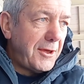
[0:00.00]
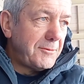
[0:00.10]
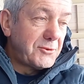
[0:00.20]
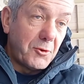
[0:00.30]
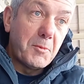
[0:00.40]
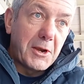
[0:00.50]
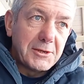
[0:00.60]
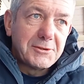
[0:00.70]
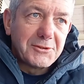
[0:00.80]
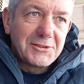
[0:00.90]
Still
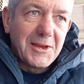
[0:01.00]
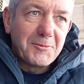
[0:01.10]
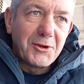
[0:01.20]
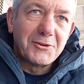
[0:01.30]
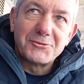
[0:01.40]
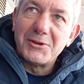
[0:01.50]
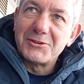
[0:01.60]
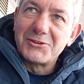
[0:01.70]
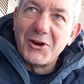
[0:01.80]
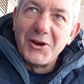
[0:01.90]
married to the same girl as well.
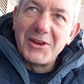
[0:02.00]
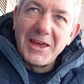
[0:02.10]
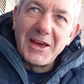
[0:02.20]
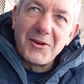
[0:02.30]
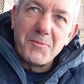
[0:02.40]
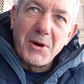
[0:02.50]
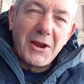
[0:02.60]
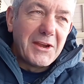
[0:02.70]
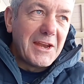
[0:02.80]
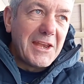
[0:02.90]
So nice. I got
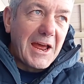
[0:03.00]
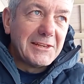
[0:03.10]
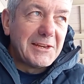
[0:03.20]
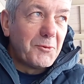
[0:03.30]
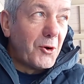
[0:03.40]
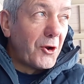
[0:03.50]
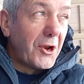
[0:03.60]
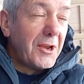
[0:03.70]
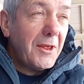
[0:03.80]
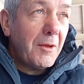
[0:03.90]
married in '91
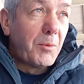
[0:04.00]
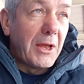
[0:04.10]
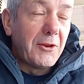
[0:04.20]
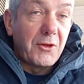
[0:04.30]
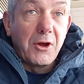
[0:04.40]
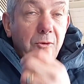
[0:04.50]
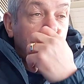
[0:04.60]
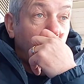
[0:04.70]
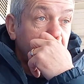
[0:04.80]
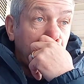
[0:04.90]
and played at the Gold
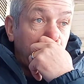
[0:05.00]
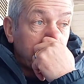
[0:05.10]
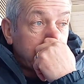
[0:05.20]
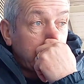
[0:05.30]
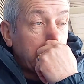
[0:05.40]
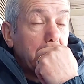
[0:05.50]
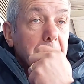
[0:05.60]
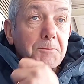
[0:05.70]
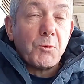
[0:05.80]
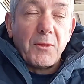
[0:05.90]
Coast. That was
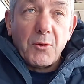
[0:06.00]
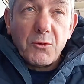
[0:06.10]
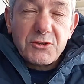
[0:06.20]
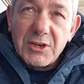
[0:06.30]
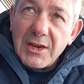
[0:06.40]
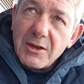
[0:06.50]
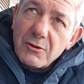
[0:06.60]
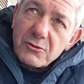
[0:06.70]
when there were the Seagulls.